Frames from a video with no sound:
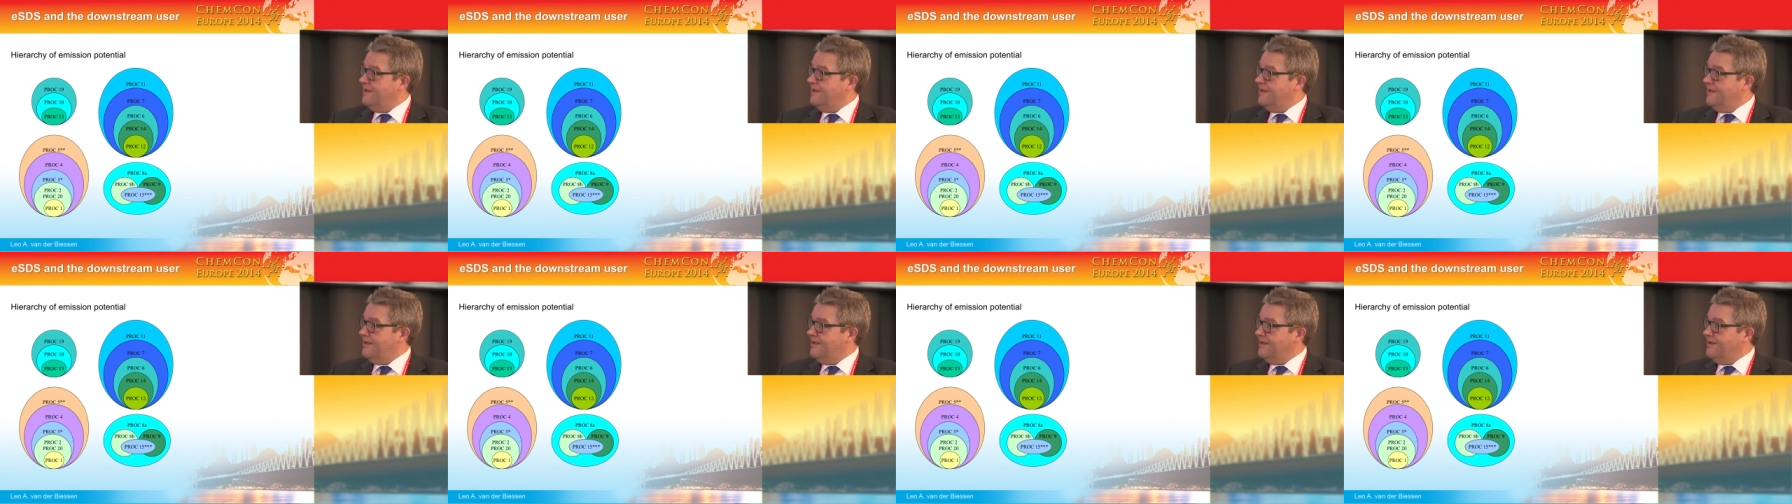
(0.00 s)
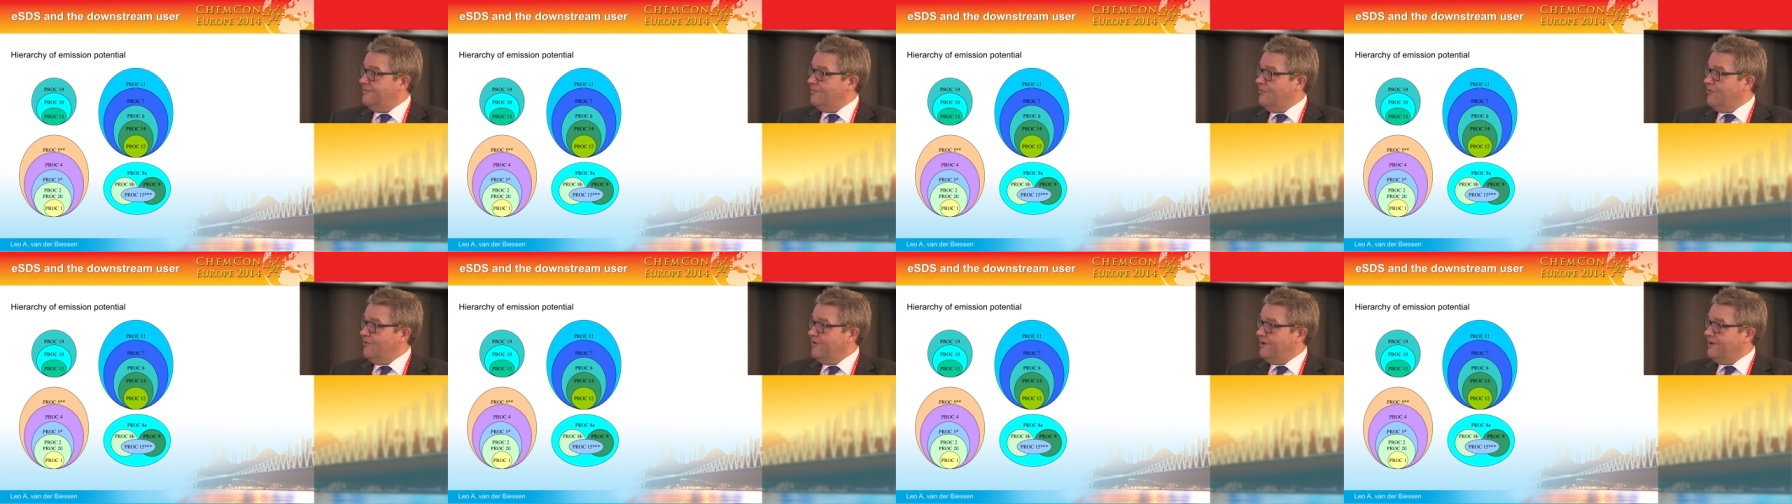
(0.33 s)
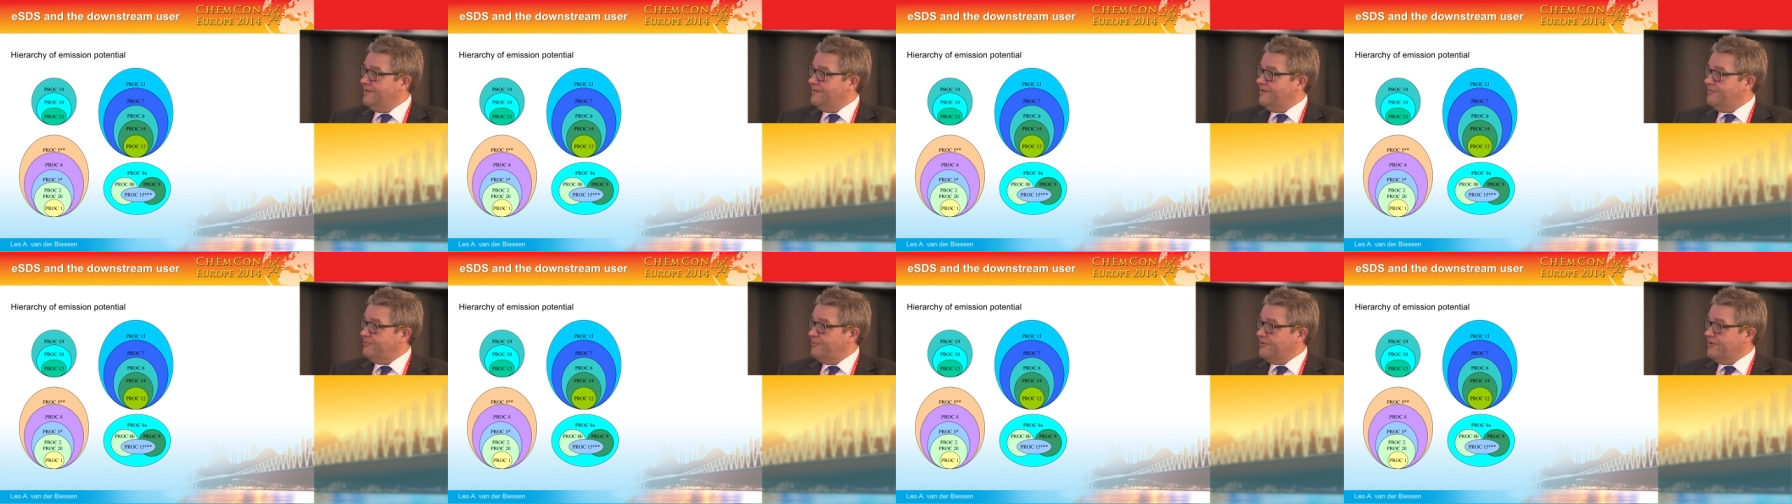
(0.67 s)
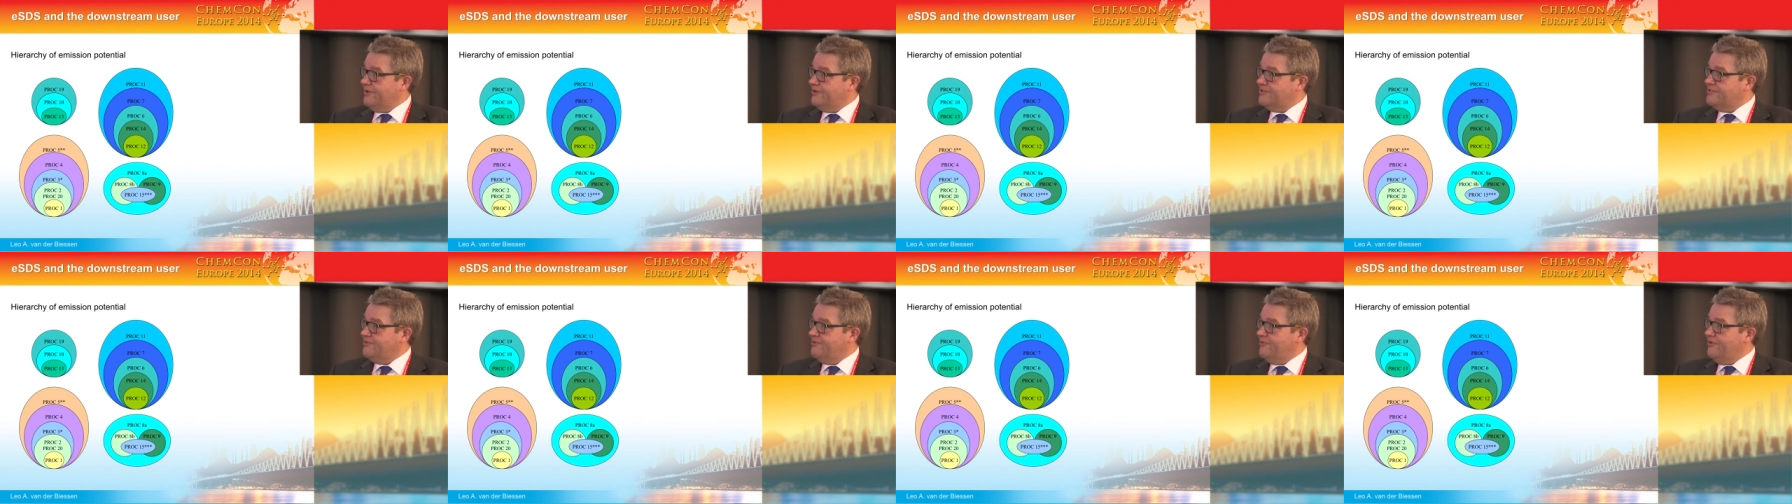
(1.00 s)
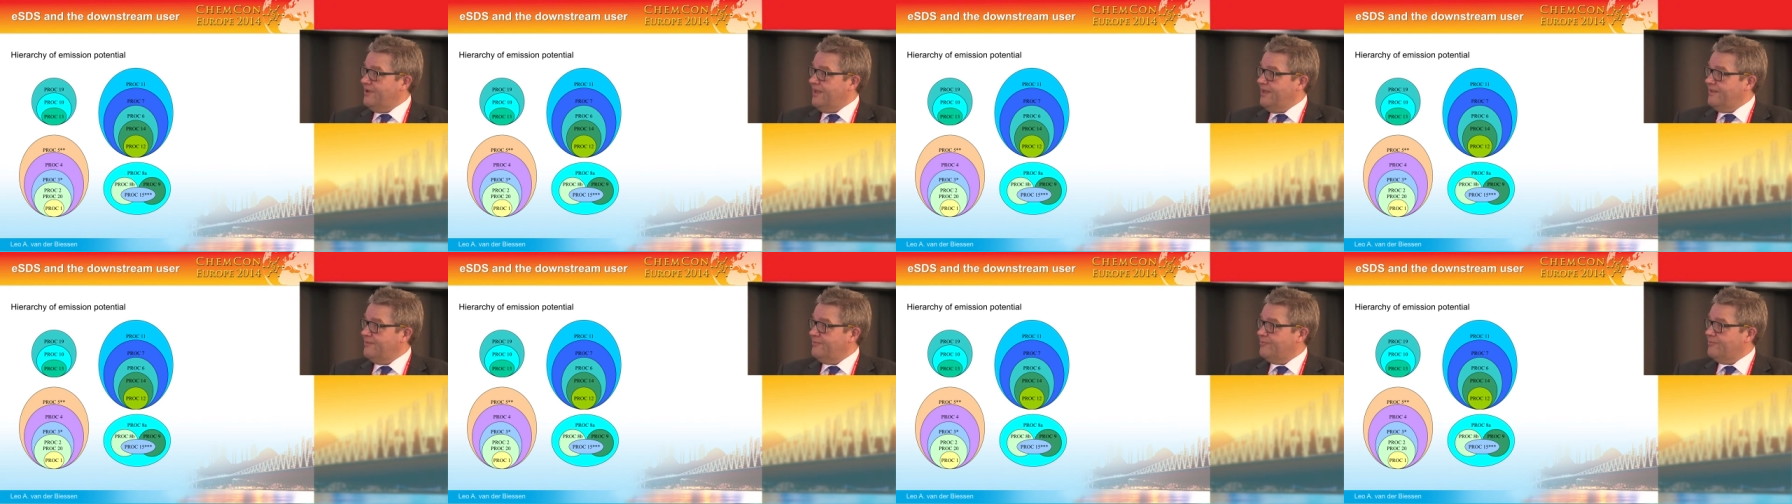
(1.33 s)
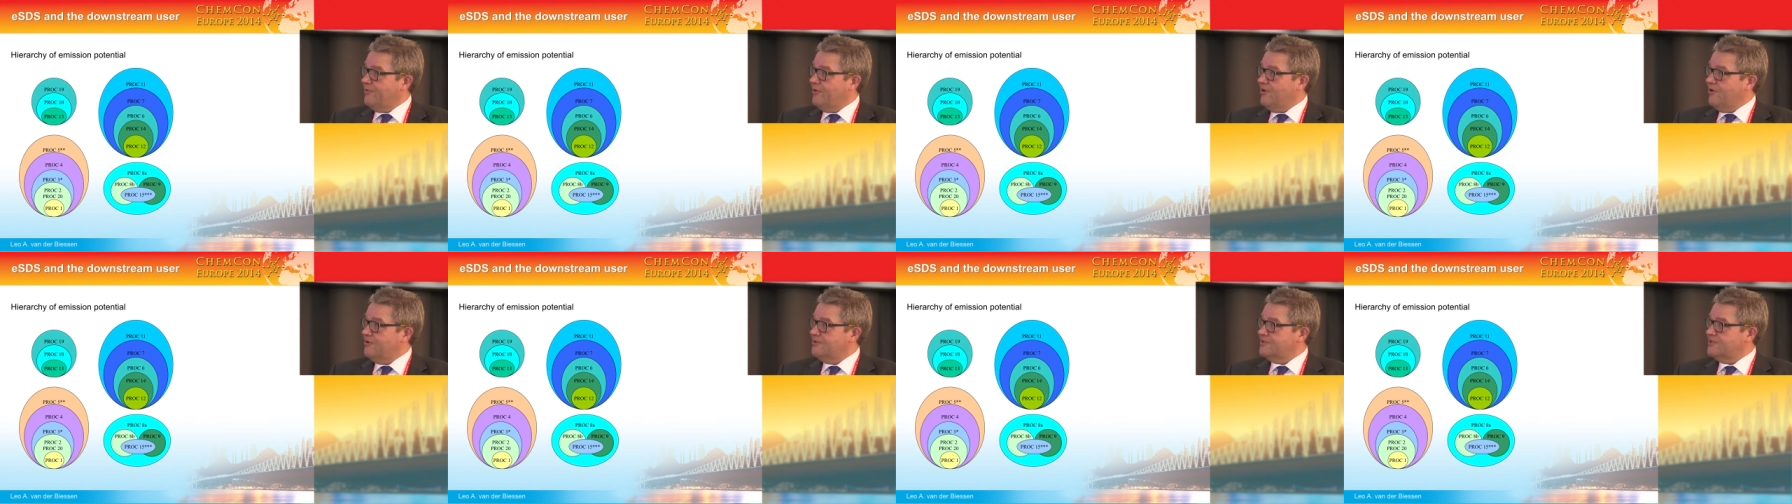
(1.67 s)
uh, more the
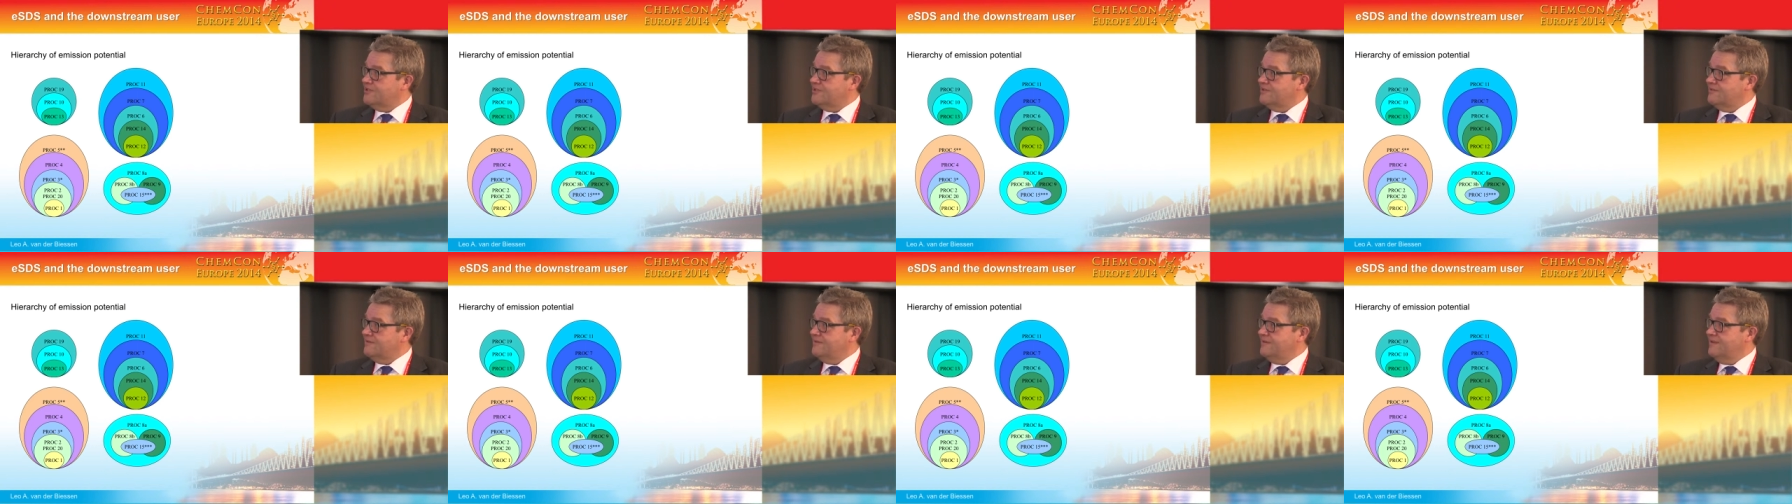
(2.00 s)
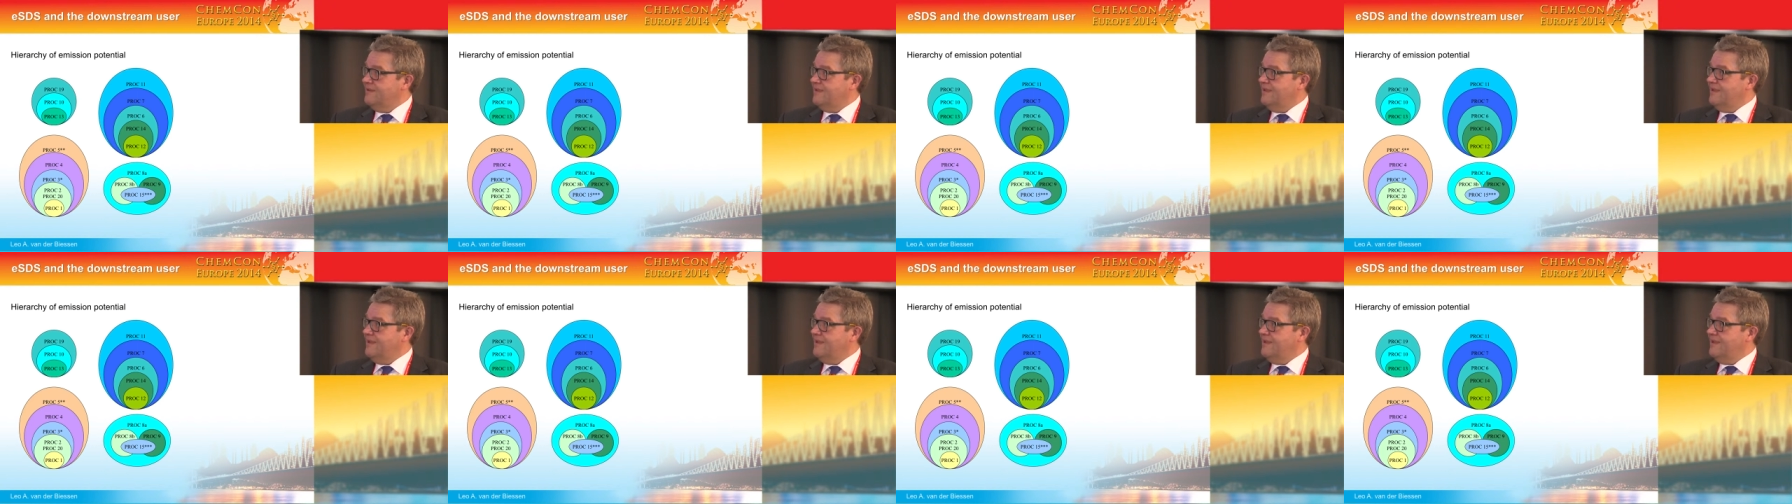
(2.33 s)
production-related procs,